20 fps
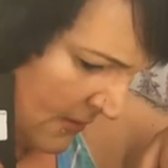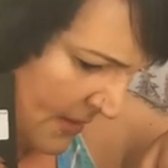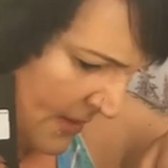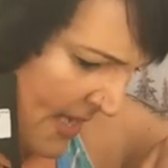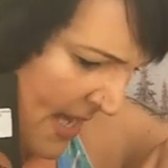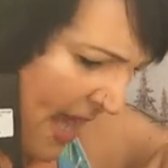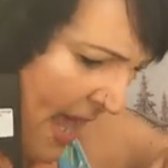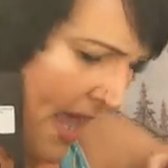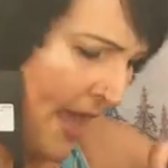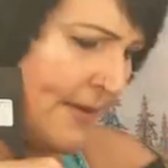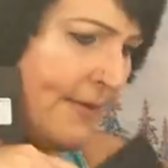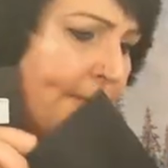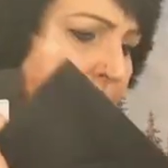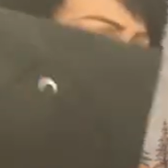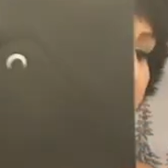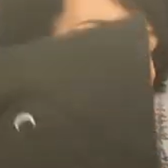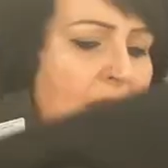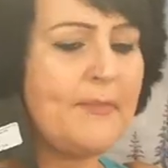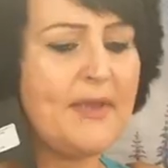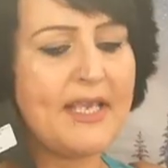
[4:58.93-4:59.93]
Yeah,
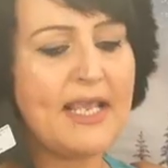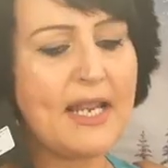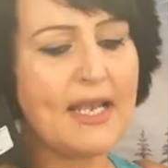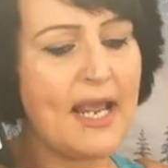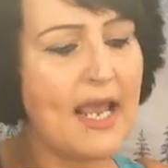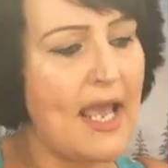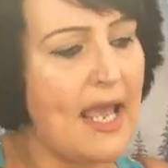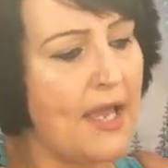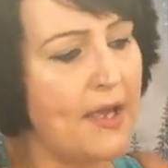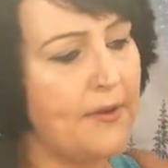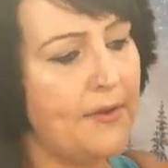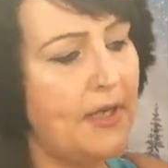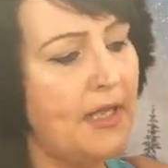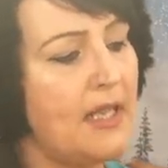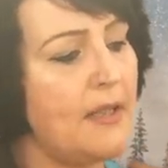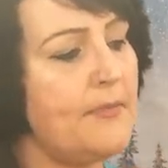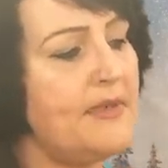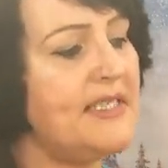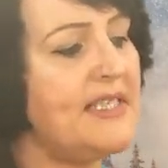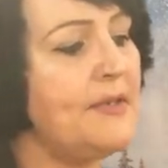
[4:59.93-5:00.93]
let me get it out
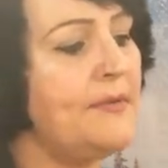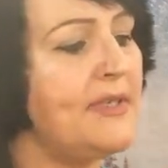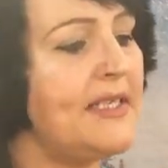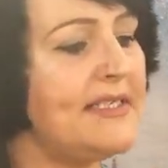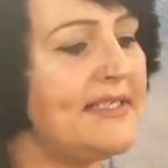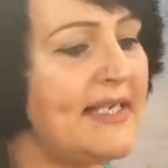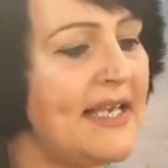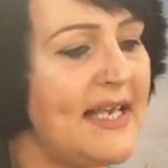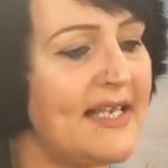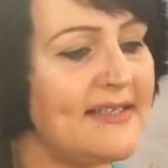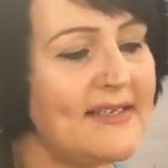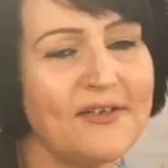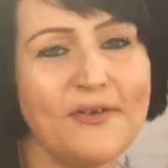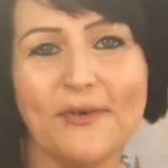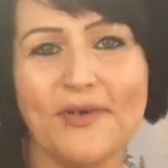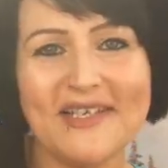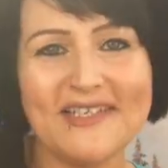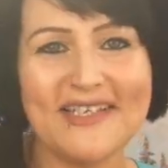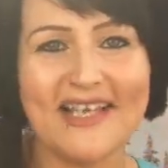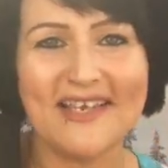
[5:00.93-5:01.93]
and let me see what it says. I
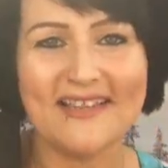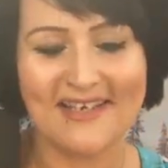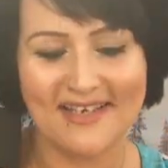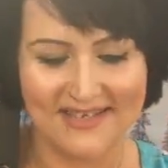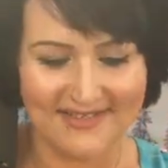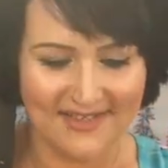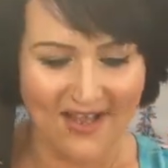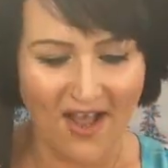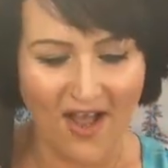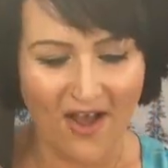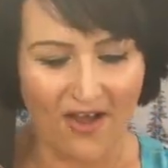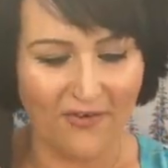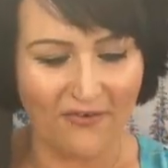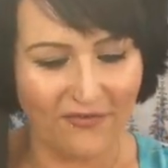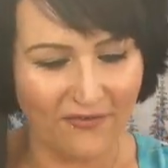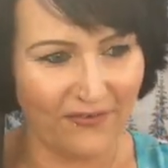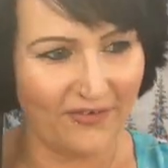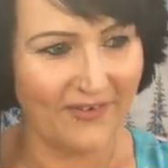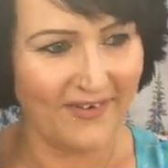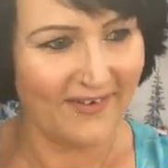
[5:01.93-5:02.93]
don't want to take these
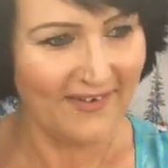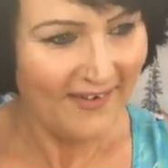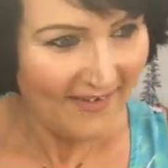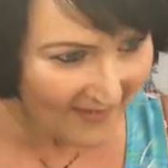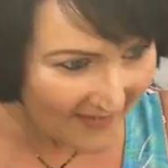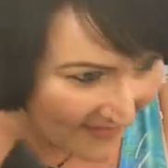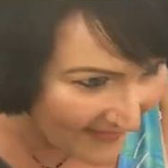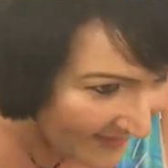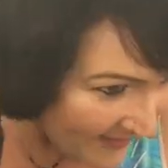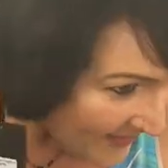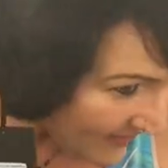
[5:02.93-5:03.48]
off.